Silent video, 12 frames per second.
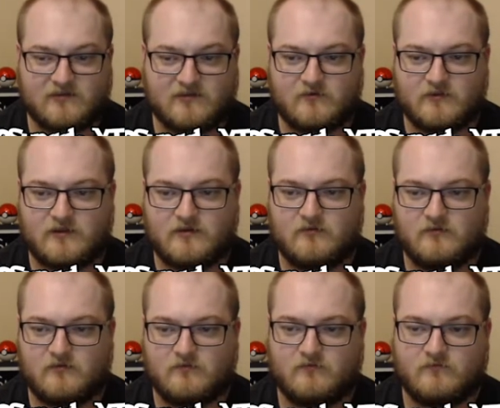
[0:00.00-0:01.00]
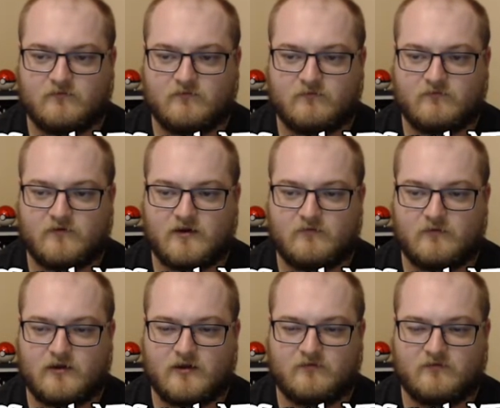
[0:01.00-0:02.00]
and everything for
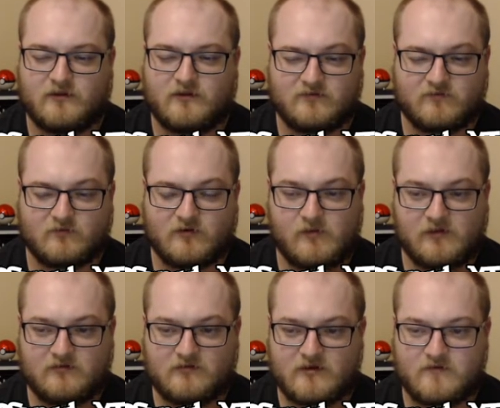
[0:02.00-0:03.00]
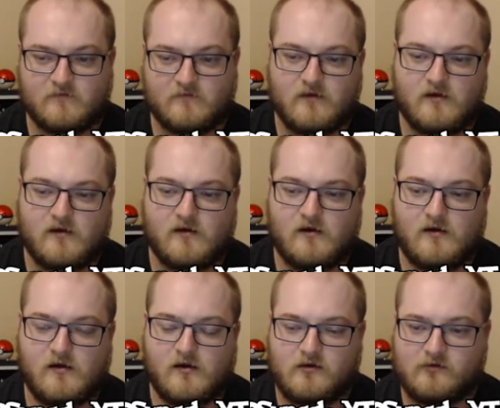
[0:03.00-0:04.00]
uh, for the different remakes and stuff.
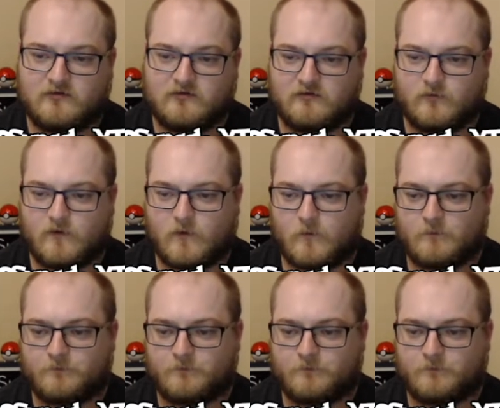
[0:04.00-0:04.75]
So that's pretty cool.